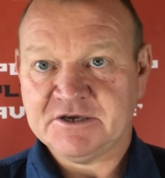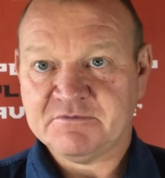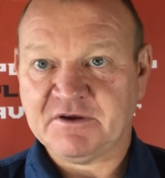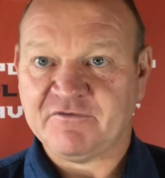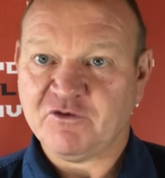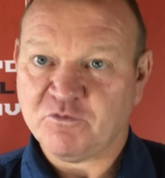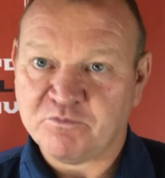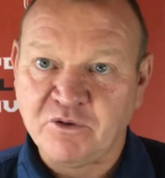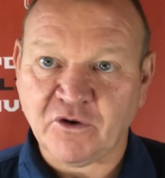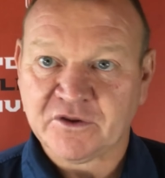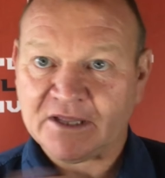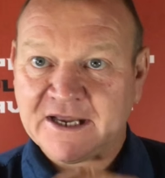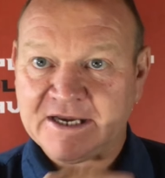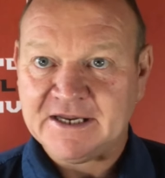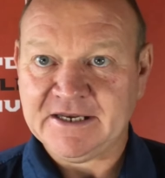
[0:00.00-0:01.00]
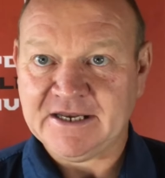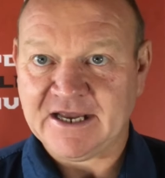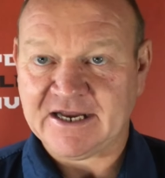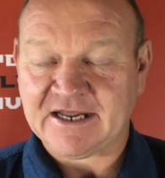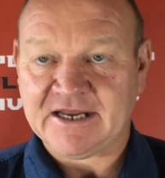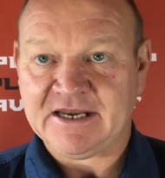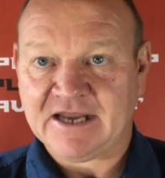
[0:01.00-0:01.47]
If you put that in there,
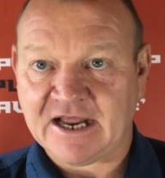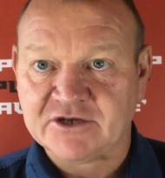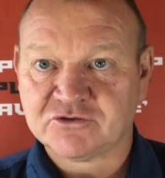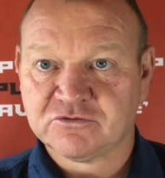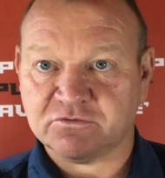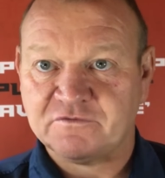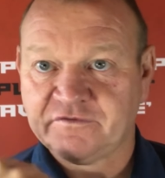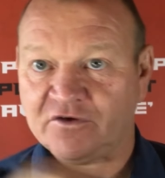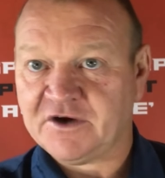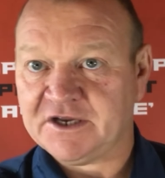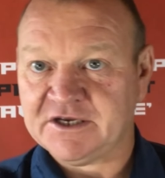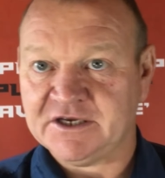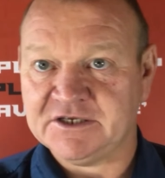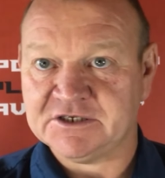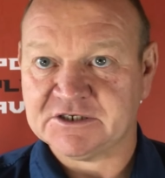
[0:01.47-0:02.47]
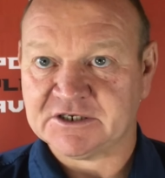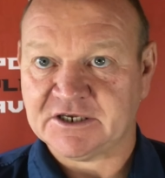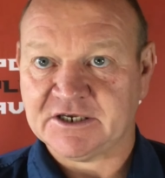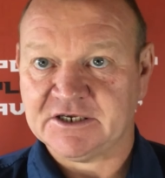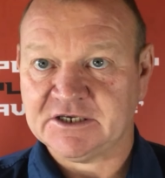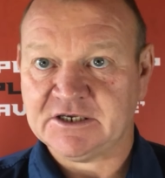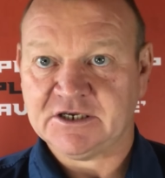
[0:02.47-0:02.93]
that natural fighting
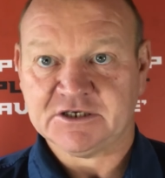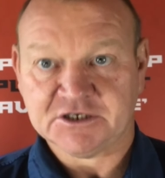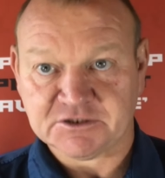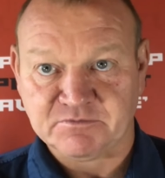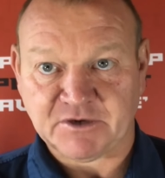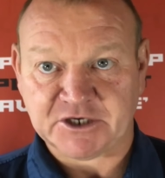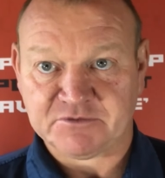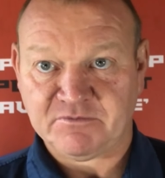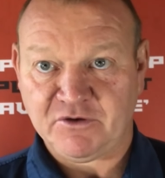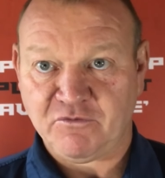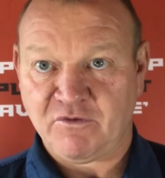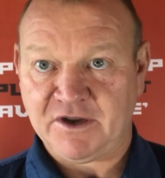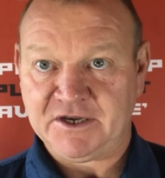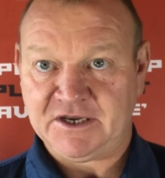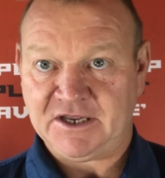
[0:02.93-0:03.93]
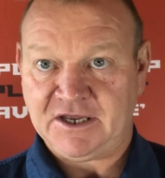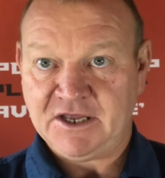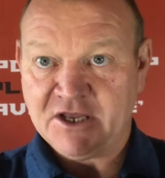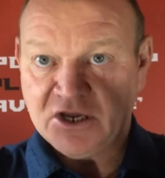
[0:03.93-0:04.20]
instinct, it just makes me wonder.